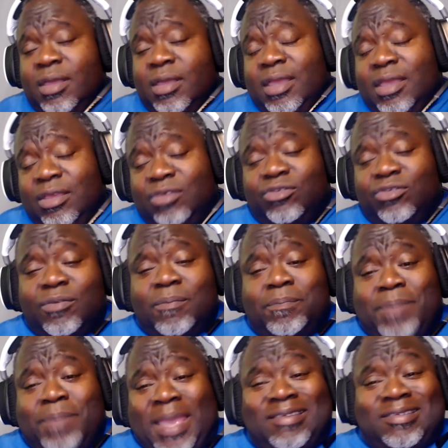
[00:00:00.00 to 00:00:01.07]
is
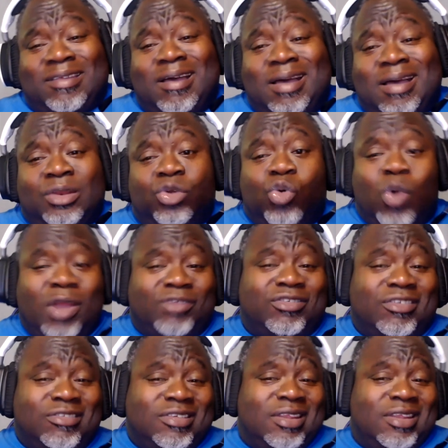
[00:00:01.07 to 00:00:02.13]
based on
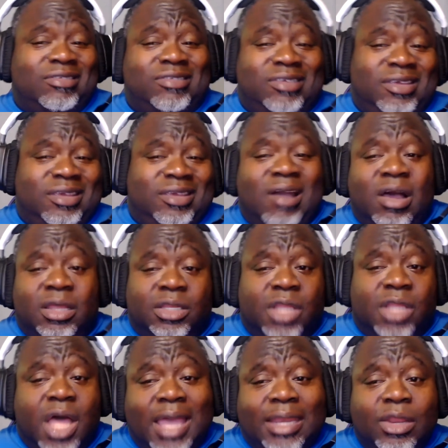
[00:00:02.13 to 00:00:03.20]
questions that I see
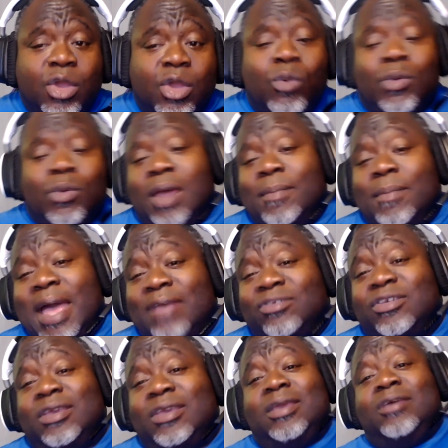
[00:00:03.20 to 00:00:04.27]
online. What I'm
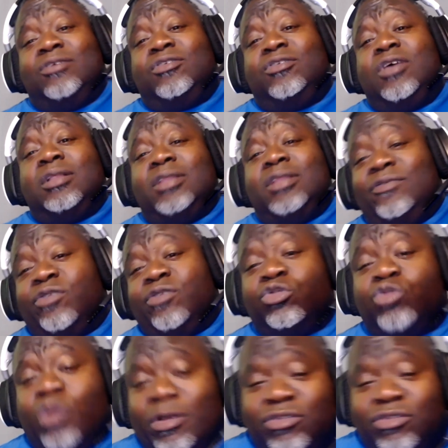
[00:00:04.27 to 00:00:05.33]
asking is leave
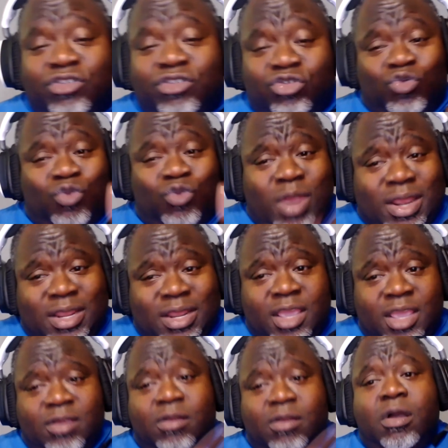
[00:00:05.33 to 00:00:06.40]
those questions right
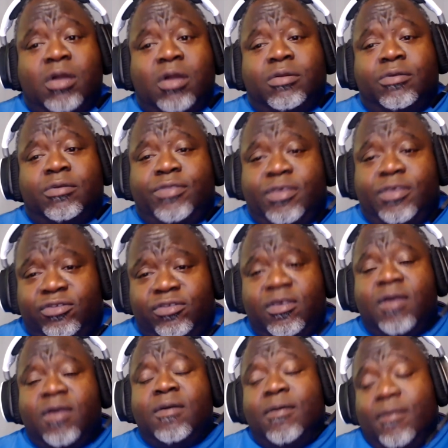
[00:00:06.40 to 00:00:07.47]
here under this
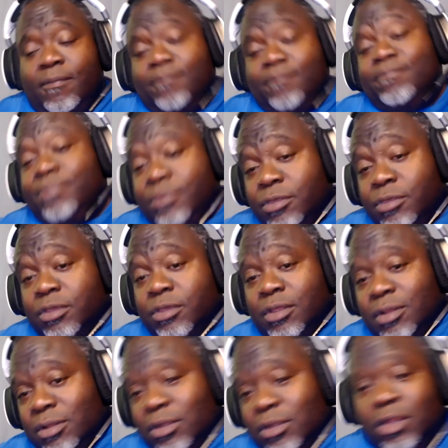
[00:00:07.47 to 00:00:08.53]

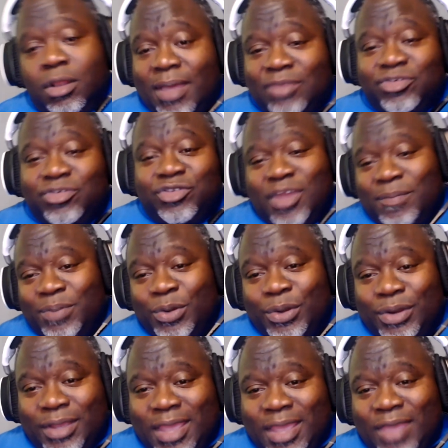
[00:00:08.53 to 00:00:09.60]
little message I'm
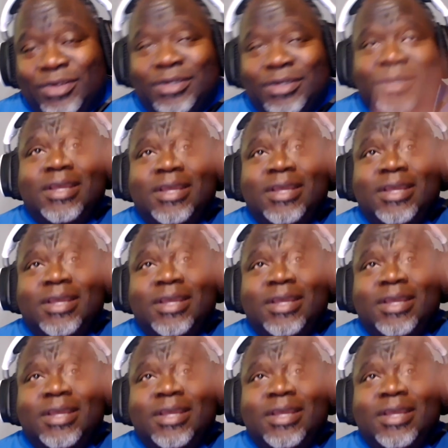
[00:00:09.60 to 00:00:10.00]
putting together.